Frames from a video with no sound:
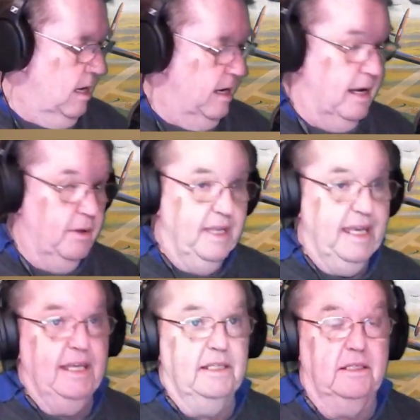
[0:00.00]
Now
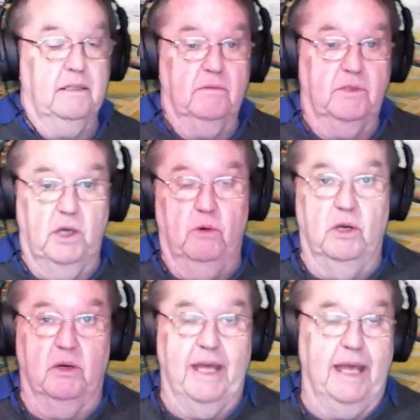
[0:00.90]
this
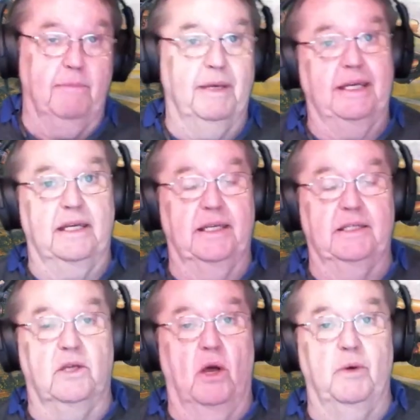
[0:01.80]
solo gaming
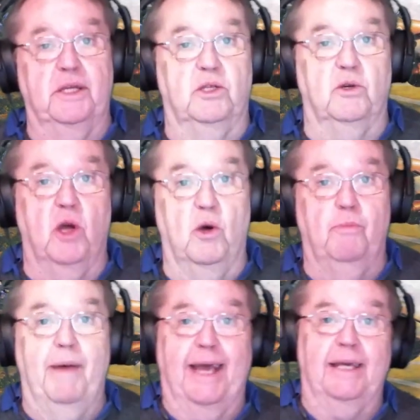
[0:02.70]
is going to go
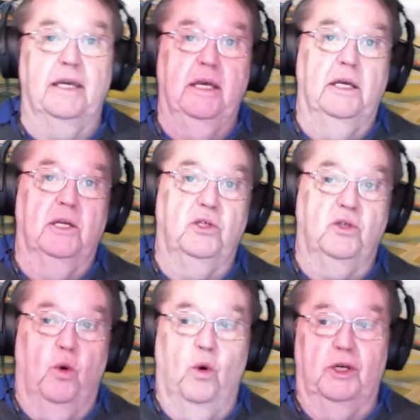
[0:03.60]
back
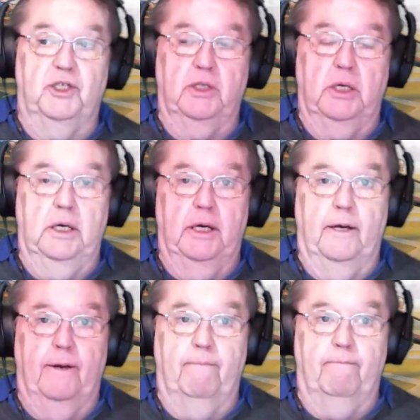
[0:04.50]
towards
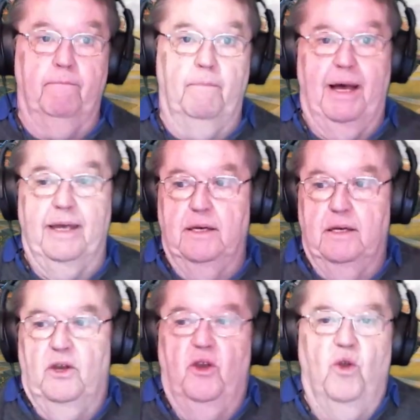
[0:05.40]
my
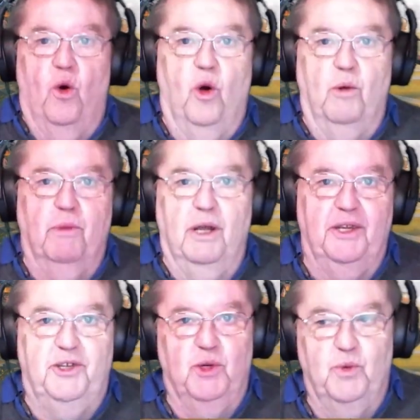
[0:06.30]
normal
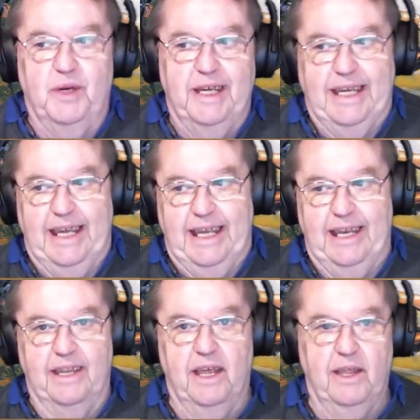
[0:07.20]
doing
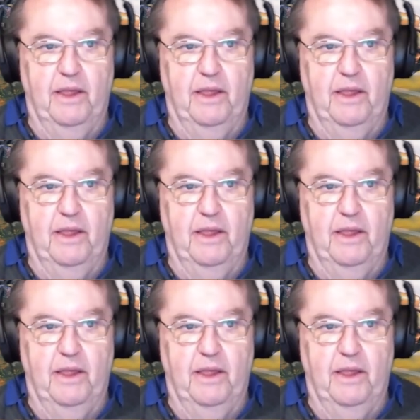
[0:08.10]
in